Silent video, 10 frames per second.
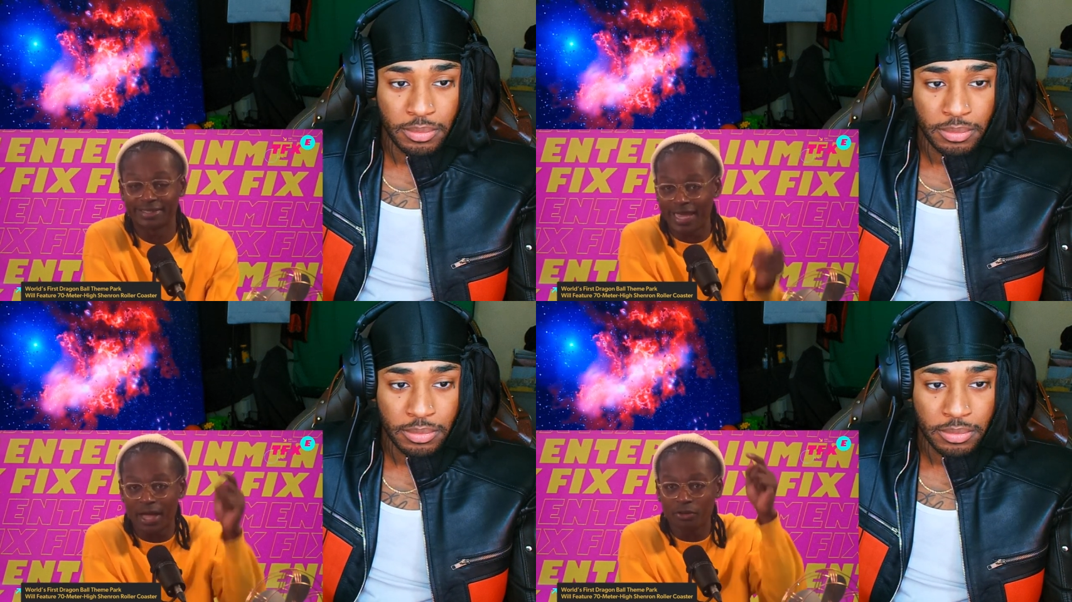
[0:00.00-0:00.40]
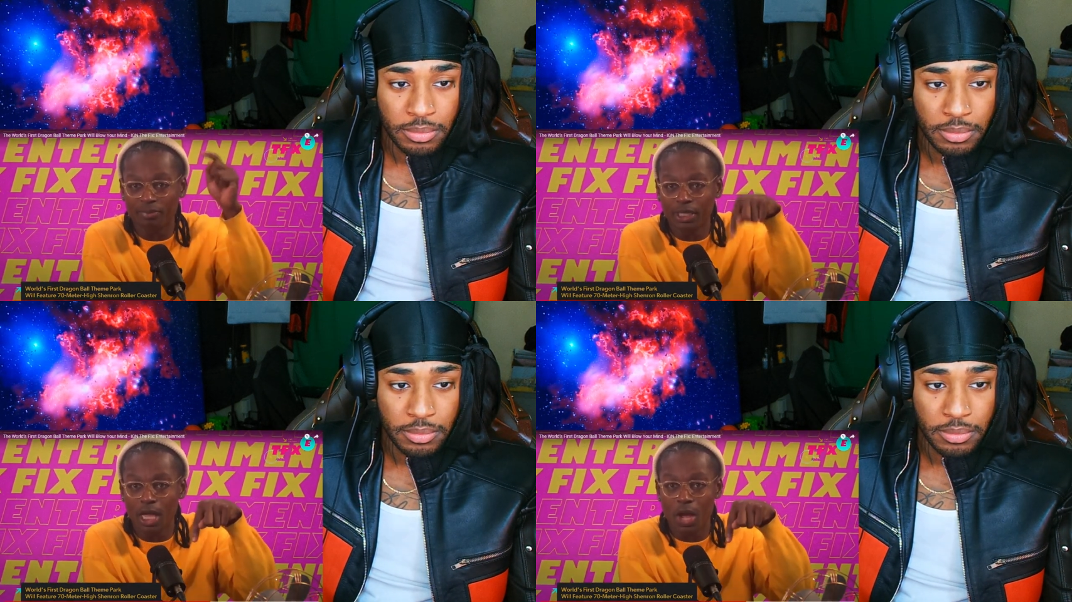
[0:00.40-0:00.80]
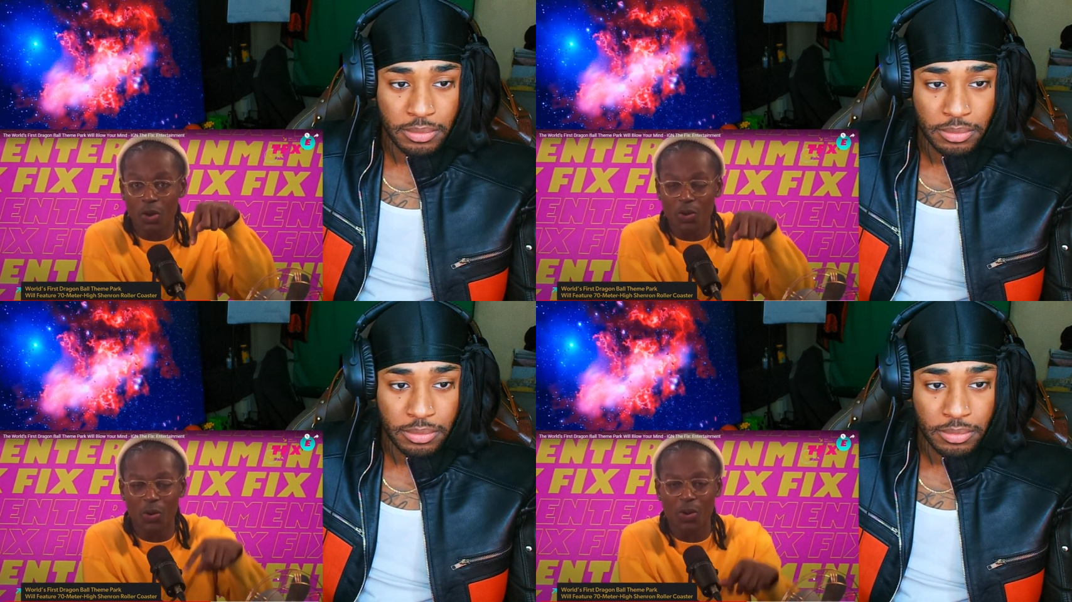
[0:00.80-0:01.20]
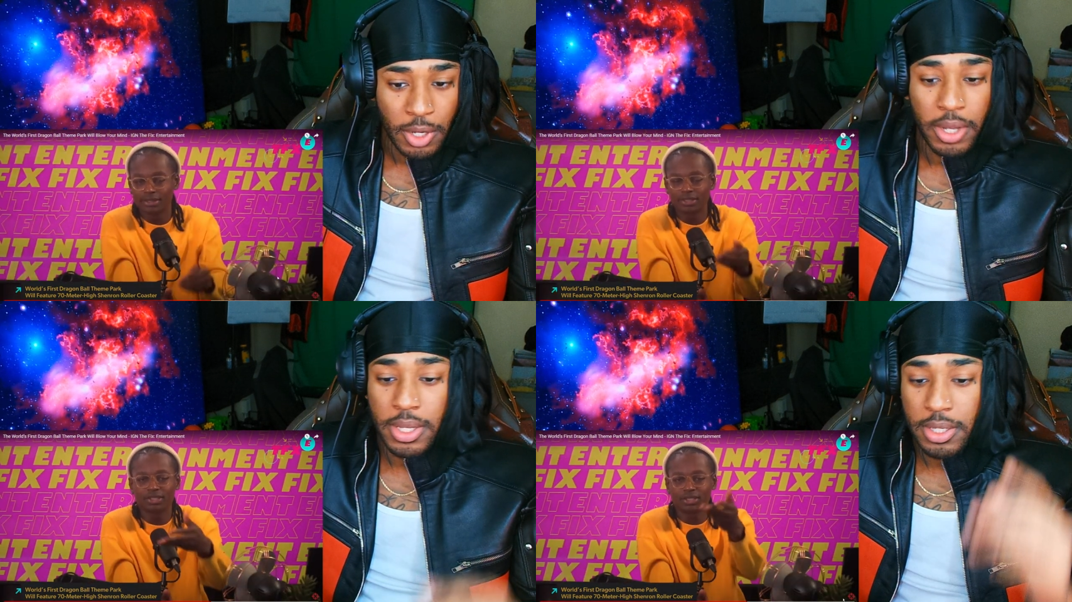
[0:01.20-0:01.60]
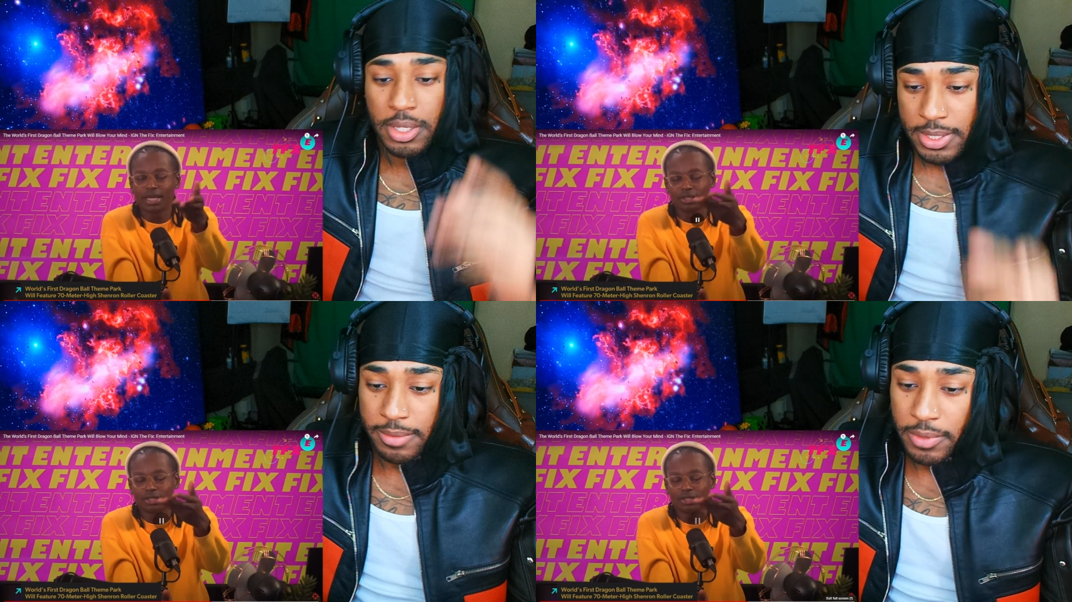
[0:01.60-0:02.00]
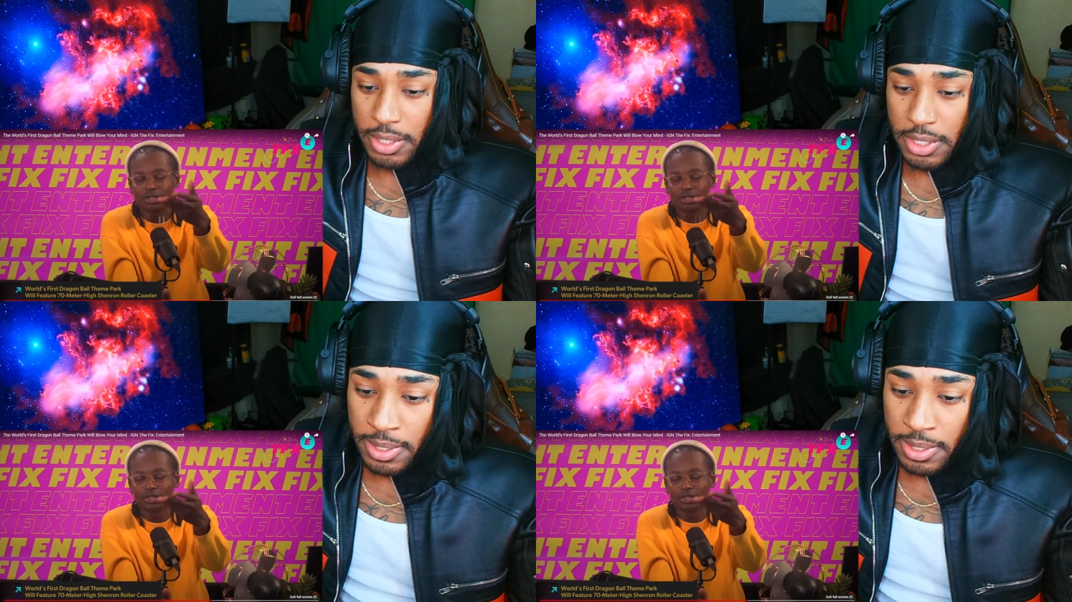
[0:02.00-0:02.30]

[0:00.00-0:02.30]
Speaker 1: down below.
Speaker 2: Just oh yeah, so that's it for this.